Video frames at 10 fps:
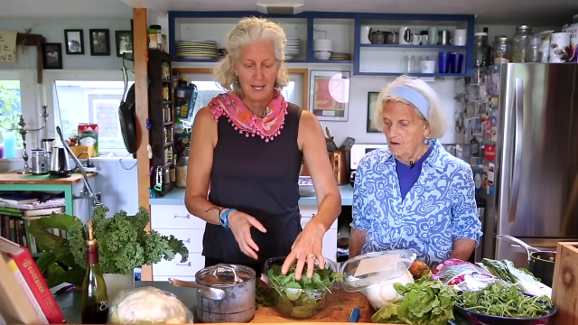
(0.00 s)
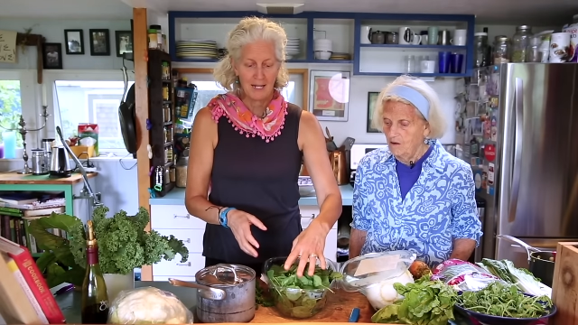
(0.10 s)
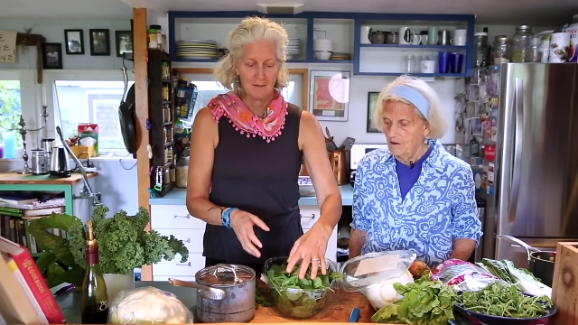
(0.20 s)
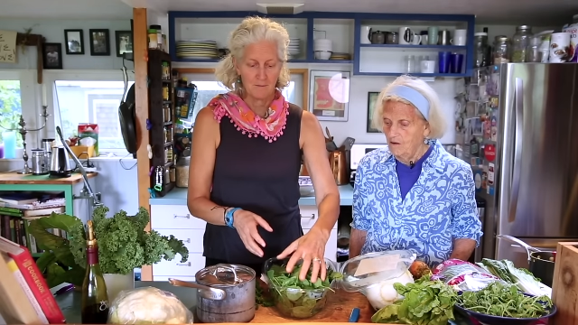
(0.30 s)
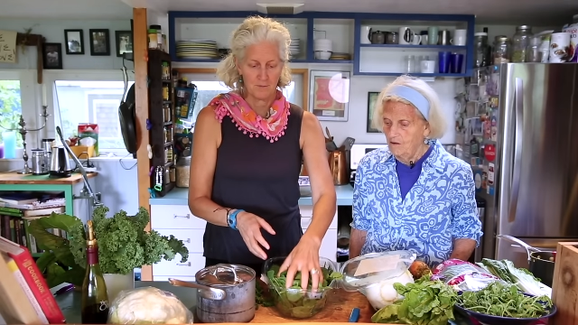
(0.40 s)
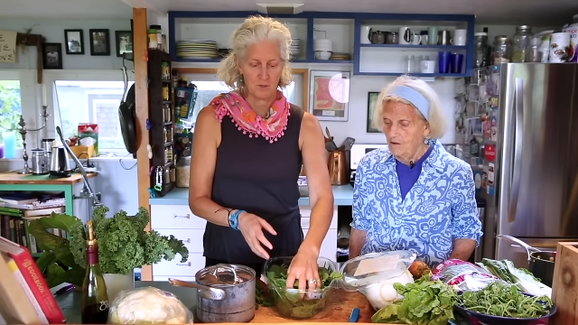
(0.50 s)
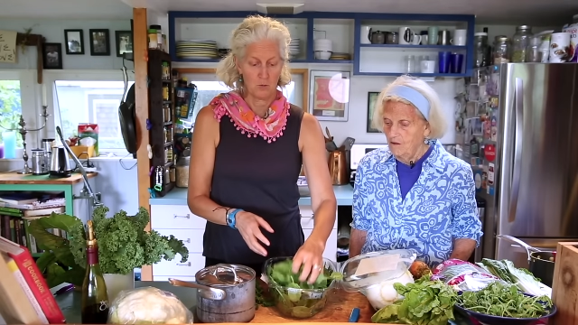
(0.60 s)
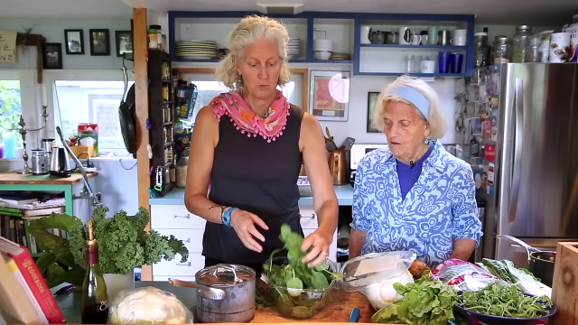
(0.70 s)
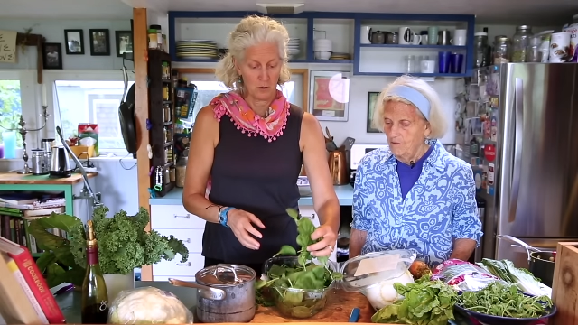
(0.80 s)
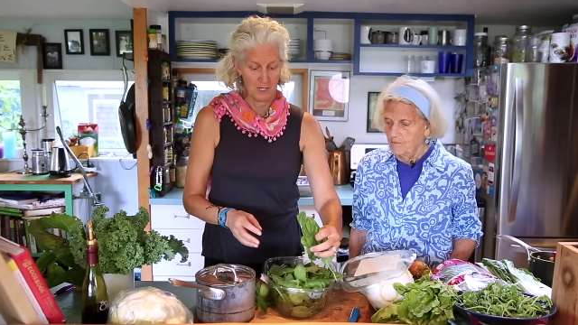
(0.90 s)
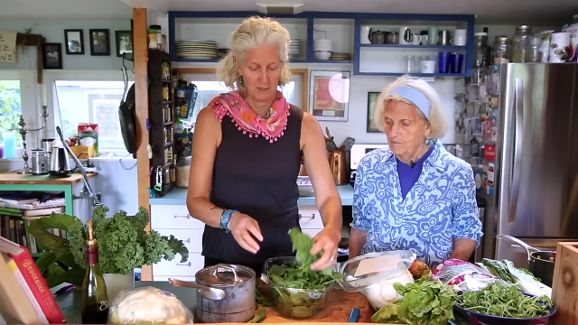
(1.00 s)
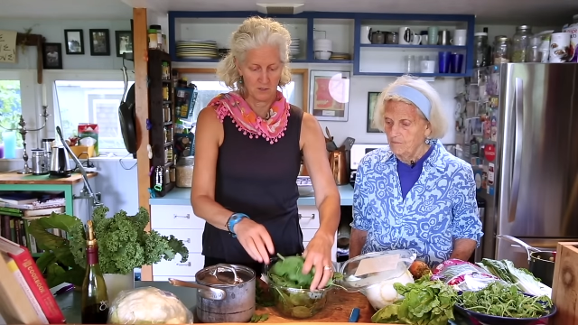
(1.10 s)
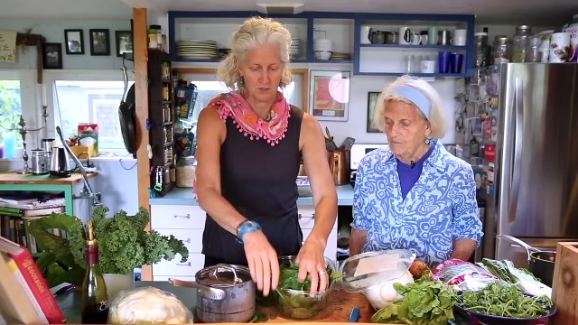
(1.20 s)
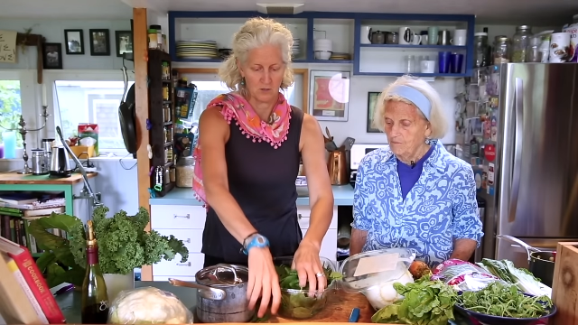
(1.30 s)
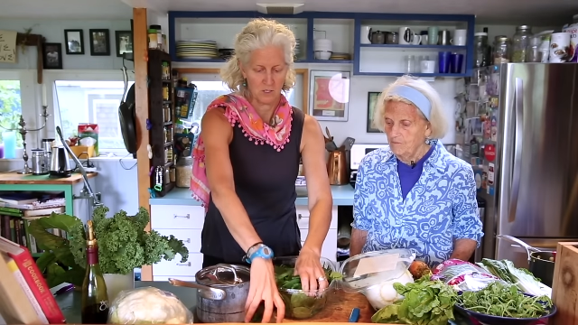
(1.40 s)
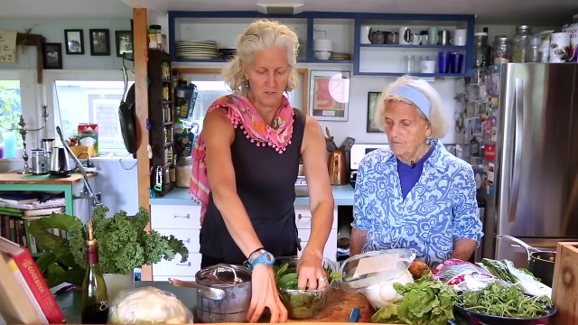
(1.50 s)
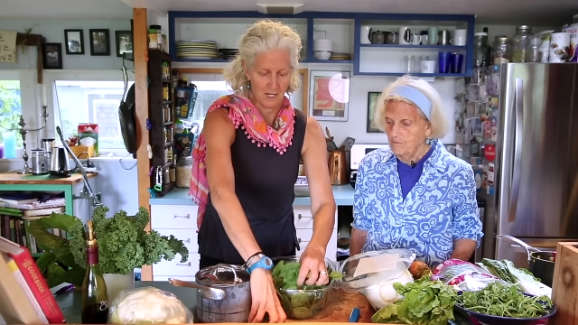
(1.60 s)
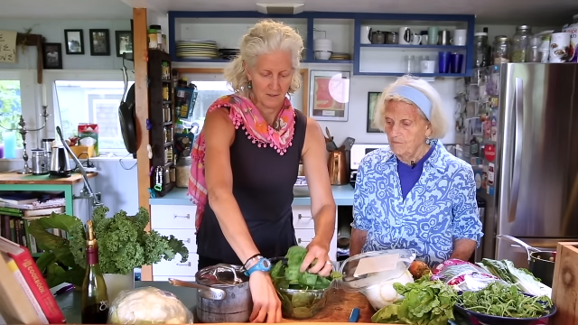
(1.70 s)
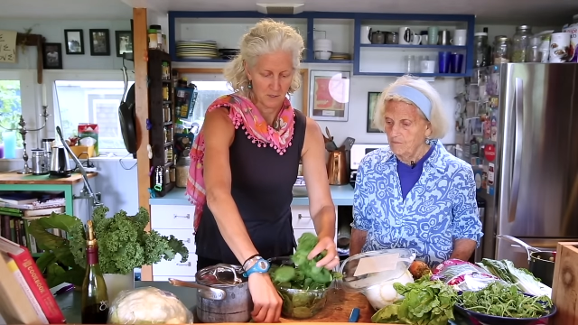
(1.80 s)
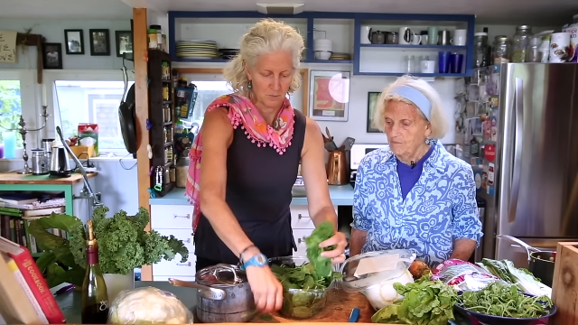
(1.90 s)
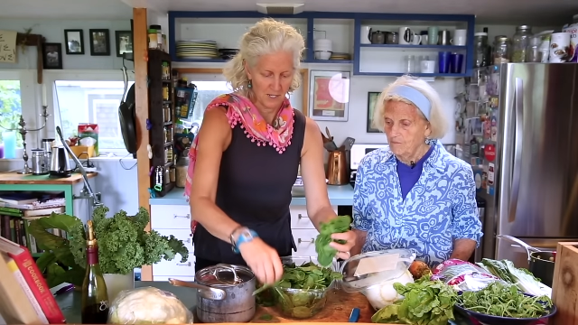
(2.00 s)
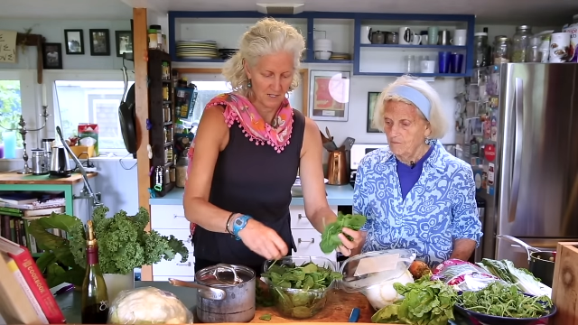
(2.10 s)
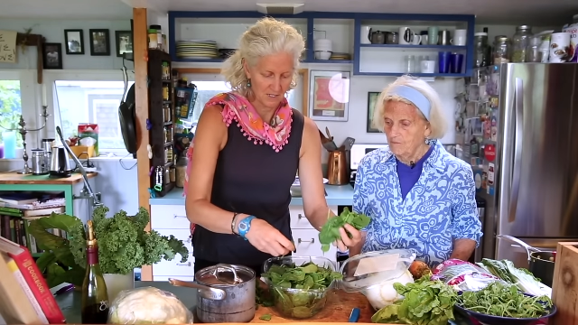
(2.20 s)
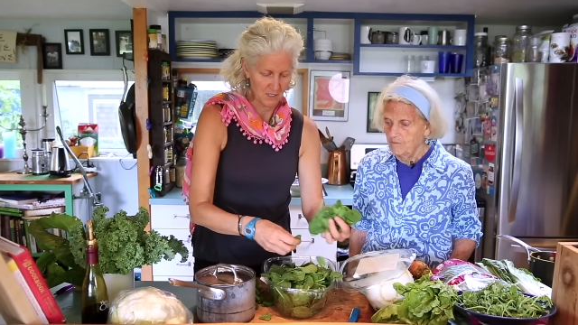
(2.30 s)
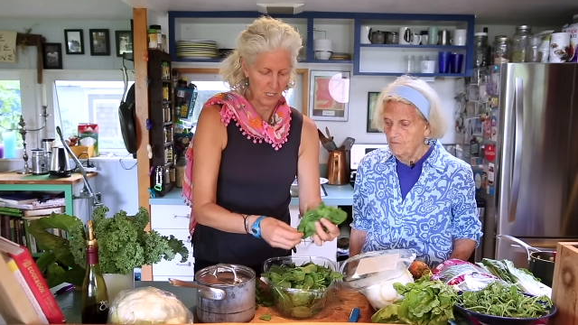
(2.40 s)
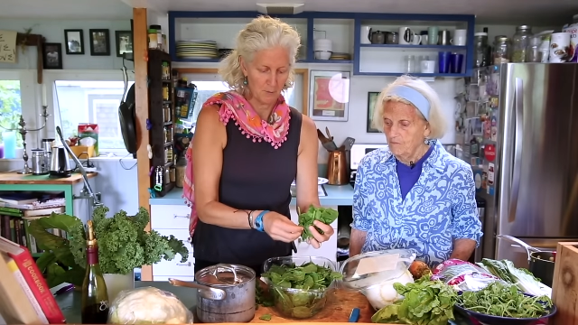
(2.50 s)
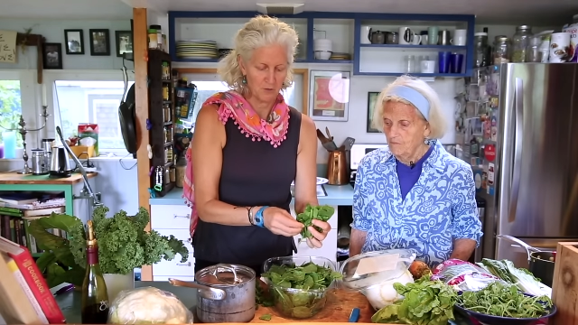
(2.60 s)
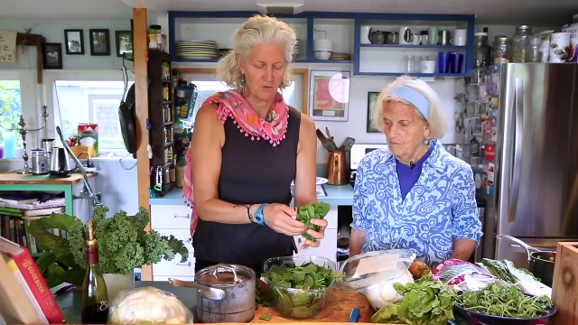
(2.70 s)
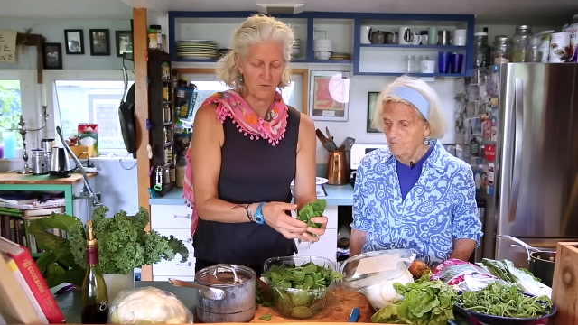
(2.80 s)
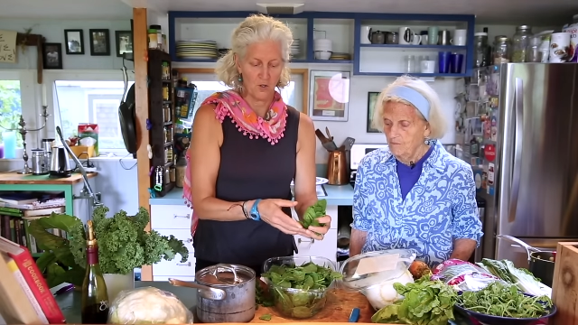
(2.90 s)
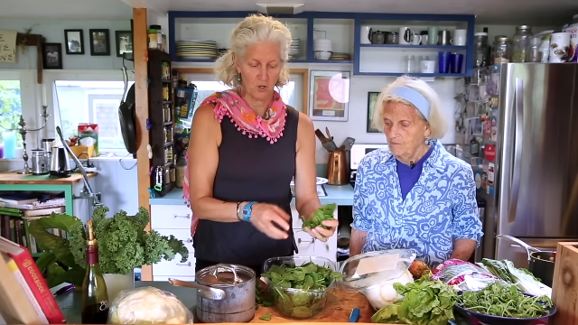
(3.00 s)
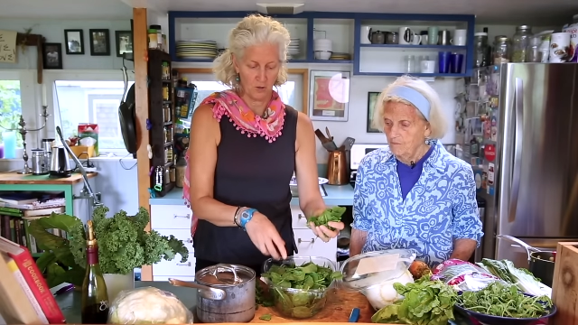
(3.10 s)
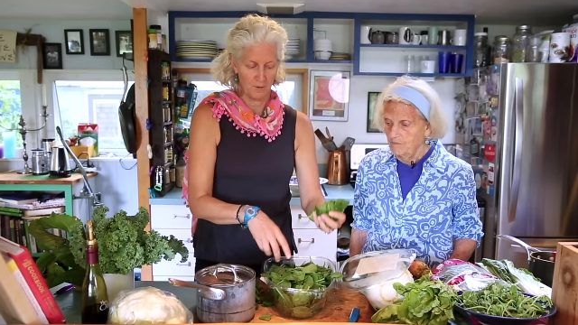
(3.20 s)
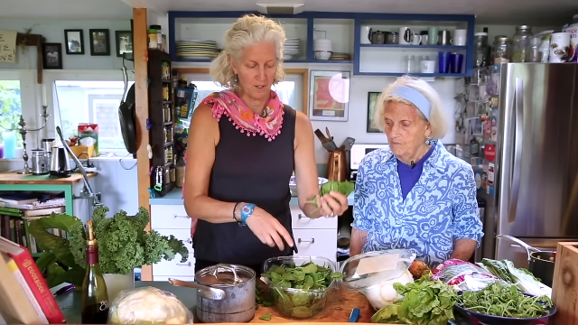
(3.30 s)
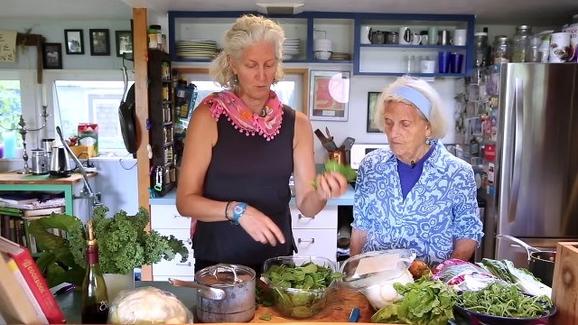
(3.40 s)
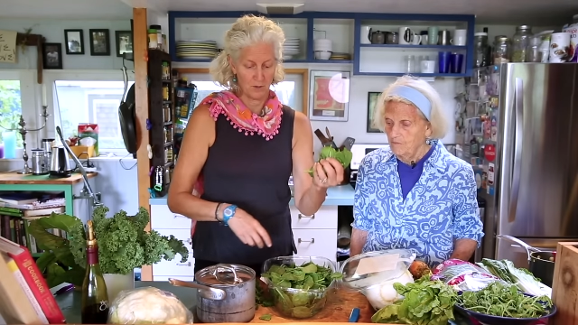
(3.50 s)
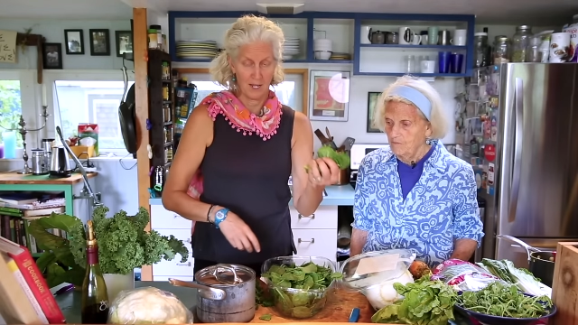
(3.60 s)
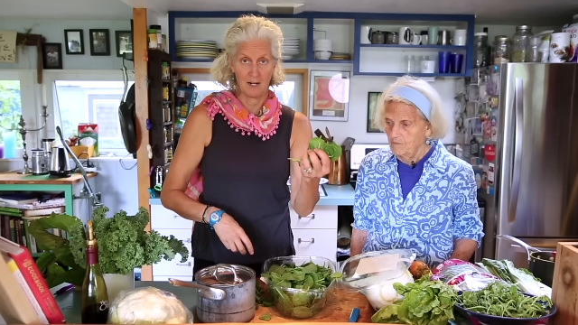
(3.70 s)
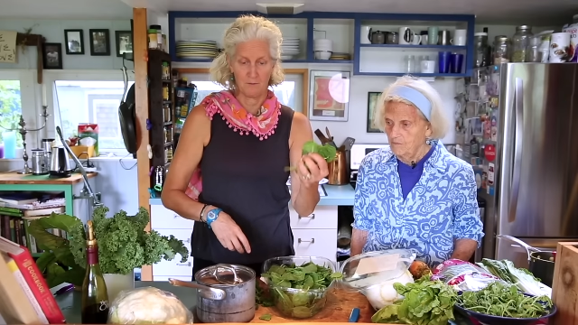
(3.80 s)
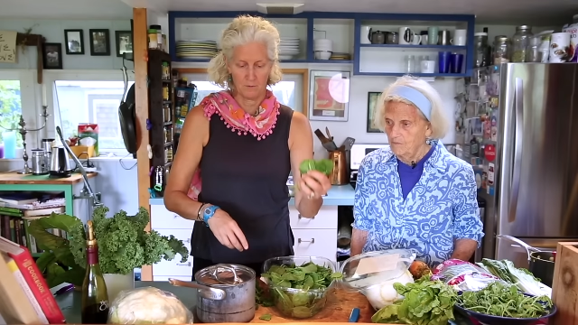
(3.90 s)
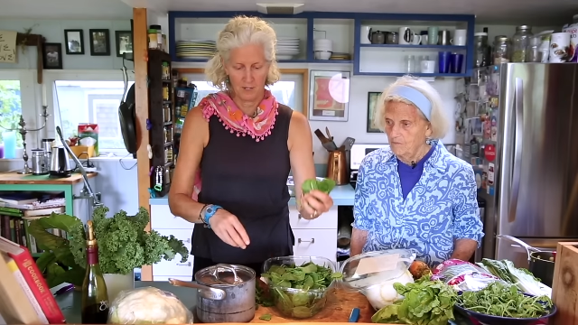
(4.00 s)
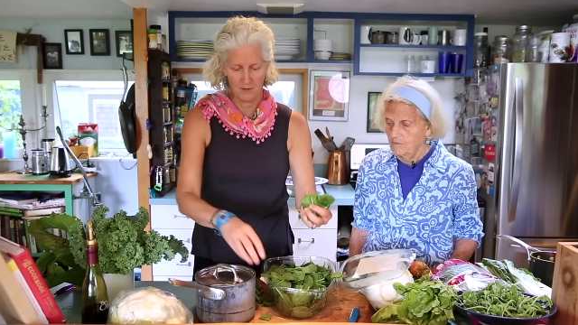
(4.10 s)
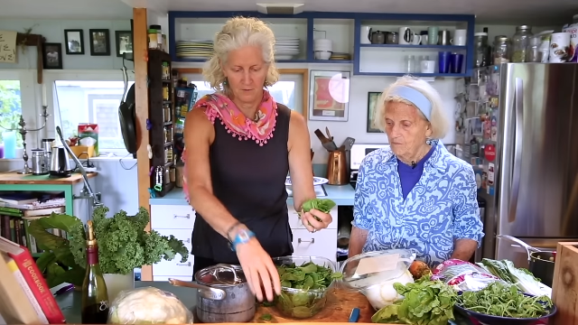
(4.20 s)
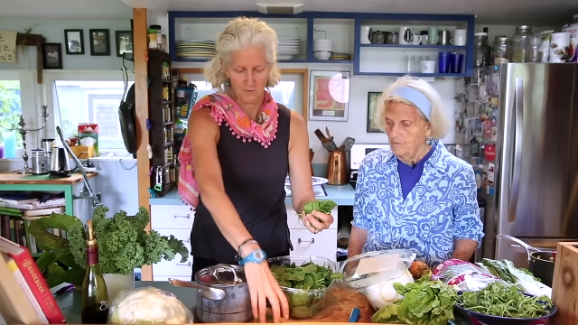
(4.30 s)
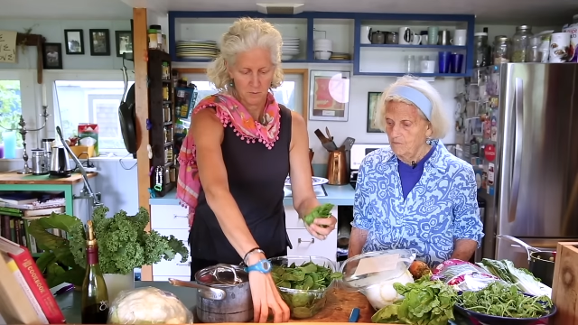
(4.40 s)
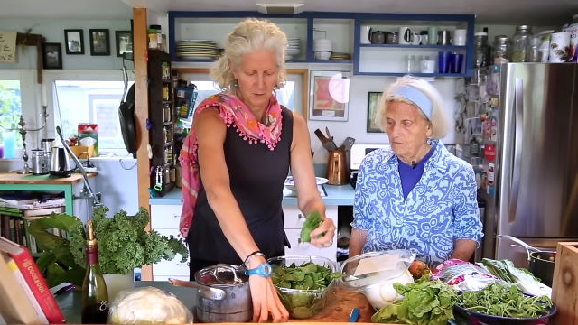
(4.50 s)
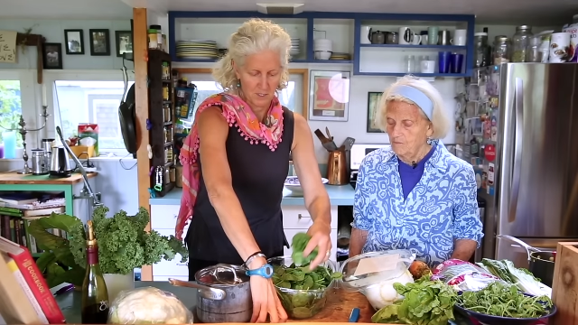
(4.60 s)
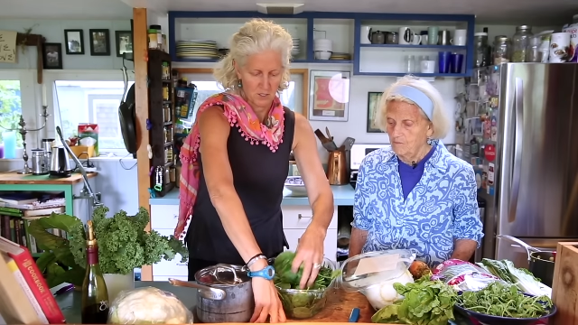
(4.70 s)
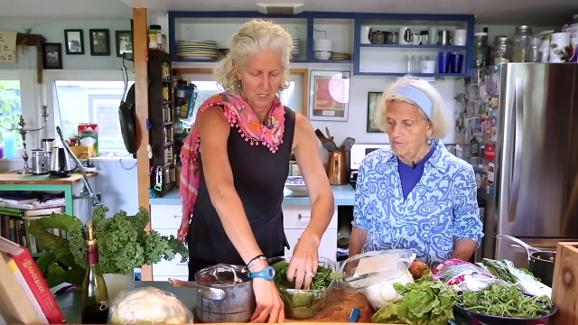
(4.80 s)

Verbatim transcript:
Speaker 1: And so, okay, let's just look at that. This thing is still almost full with a hand, handful of spinach.